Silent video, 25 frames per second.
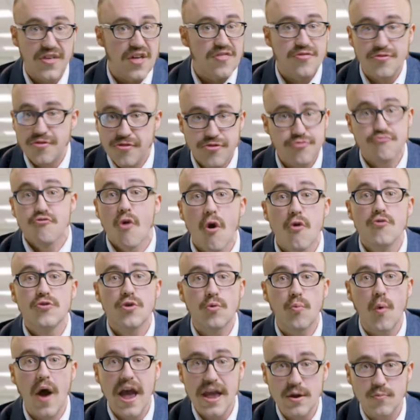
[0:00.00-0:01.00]
then thrown
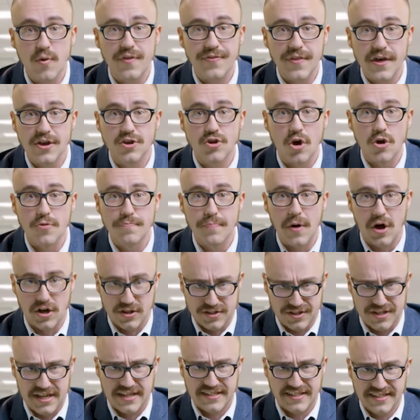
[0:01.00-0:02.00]
away when they go
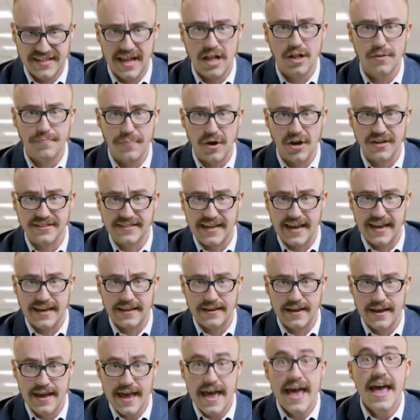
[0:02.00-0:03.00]
past their sell-by
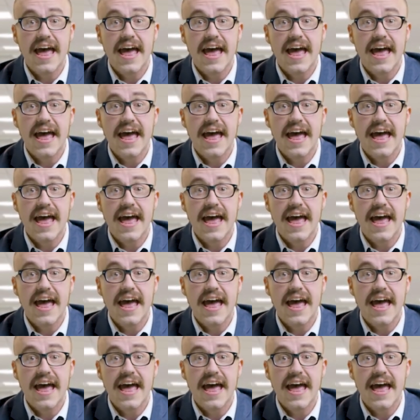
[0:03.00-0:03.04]
date.